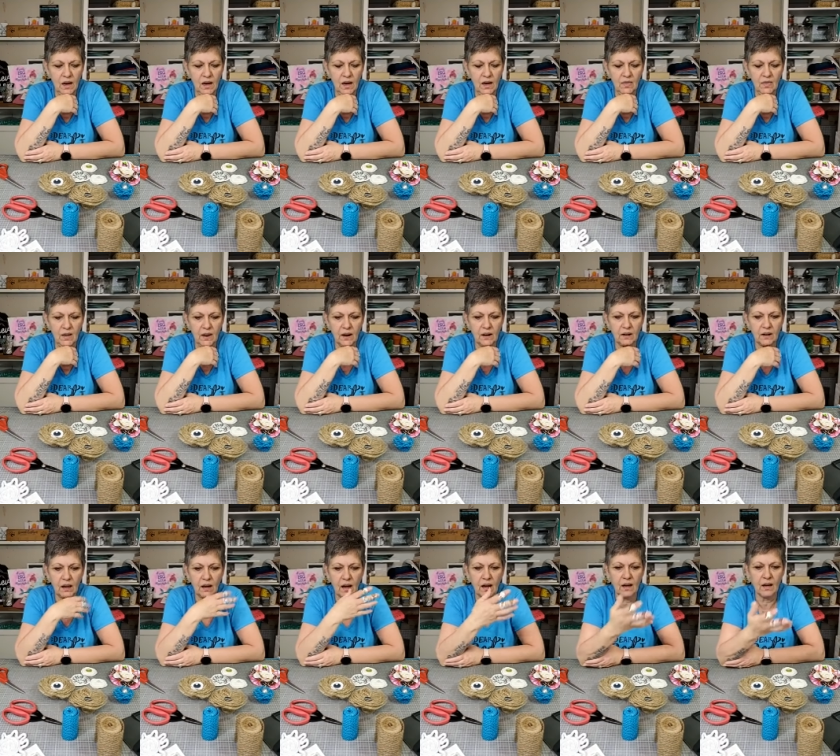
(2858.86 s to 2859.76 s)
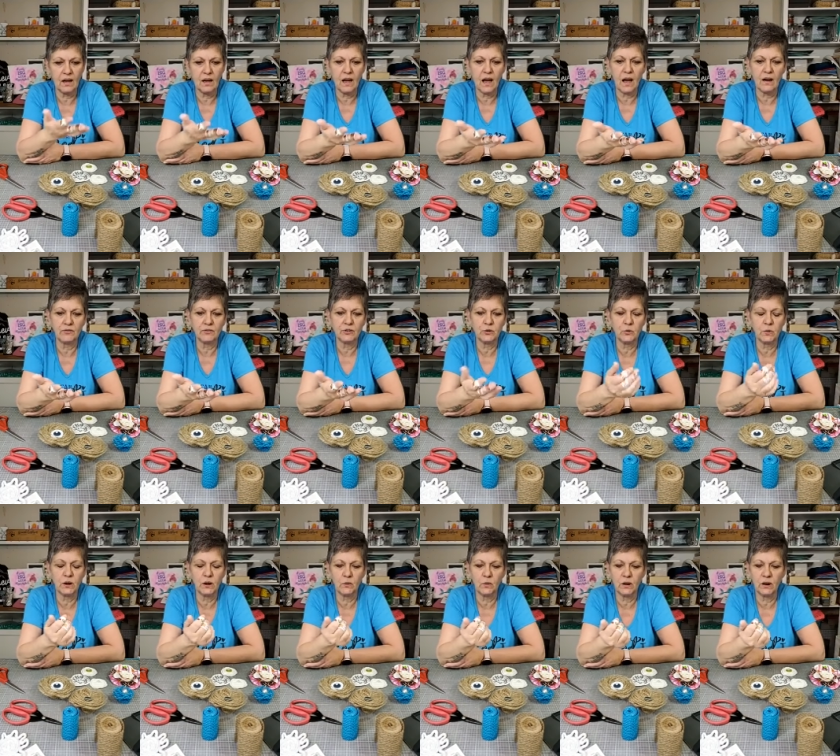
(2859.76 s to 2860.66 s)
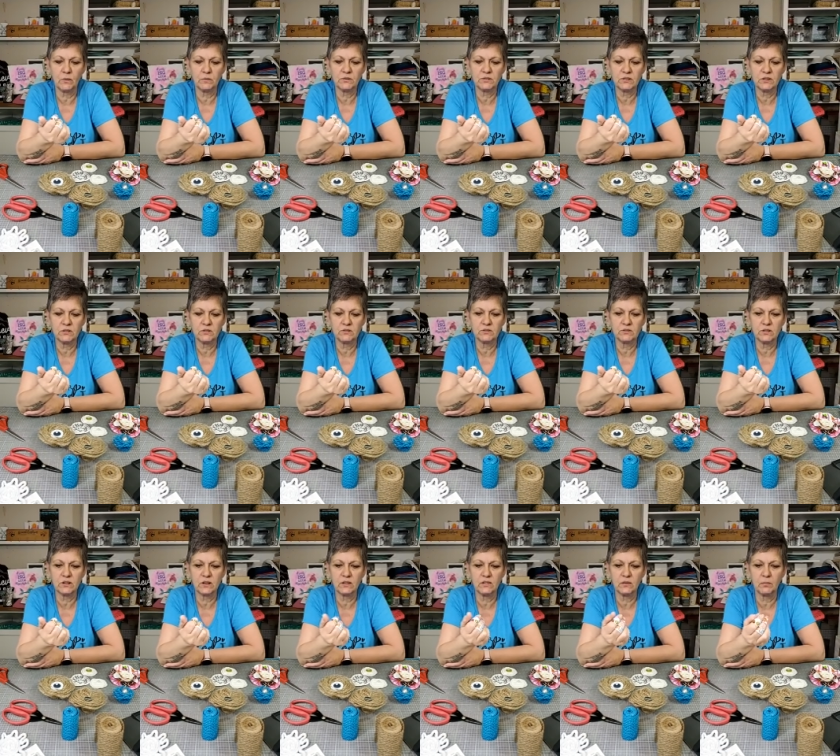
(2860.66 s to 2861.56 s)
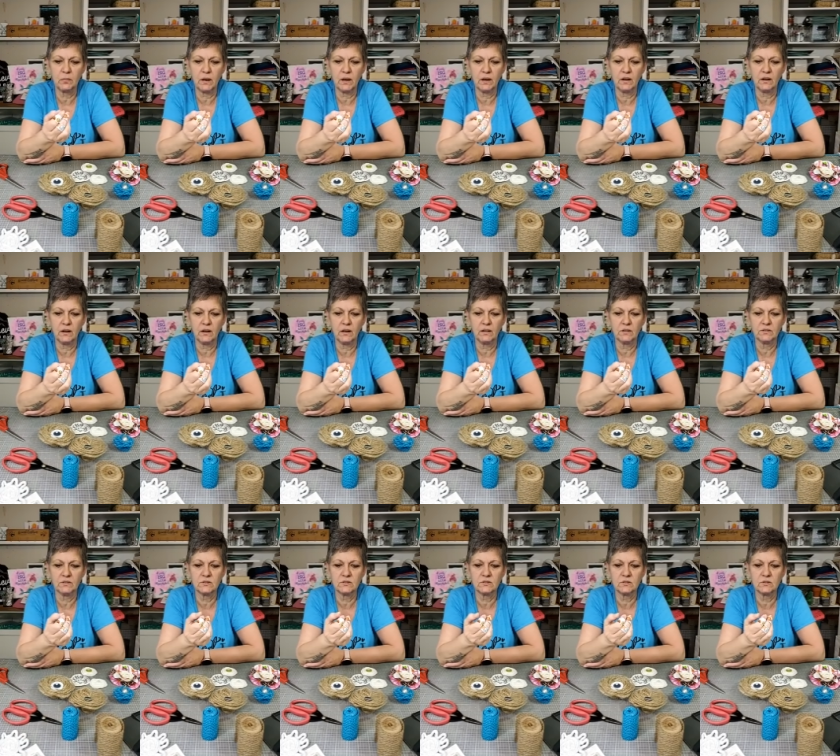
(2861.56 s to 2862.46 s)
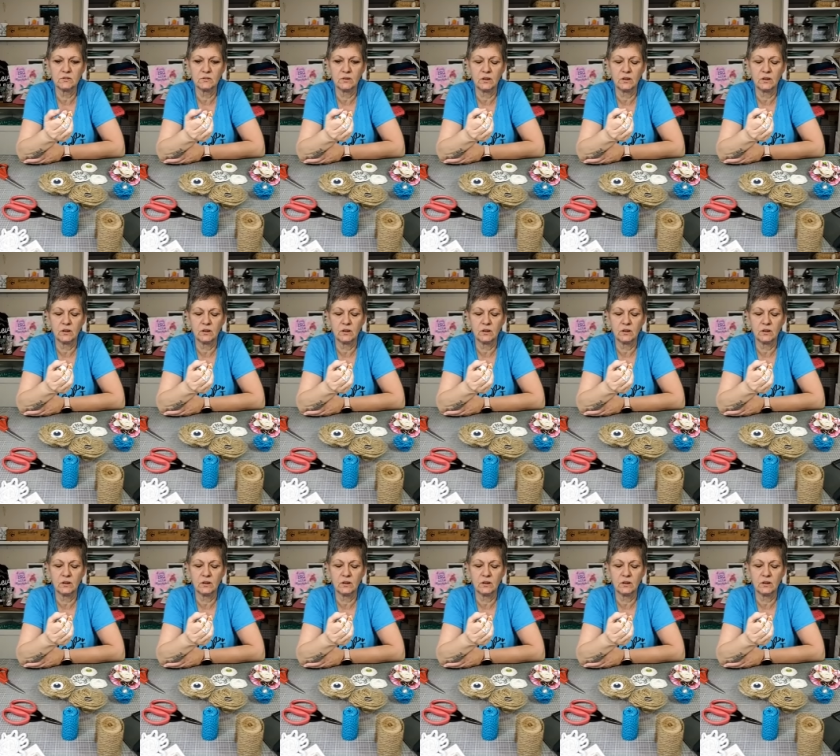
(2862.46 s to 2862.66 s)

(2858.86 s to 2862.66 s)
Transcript: And then after, when I went upstairs to get the Band-Aids,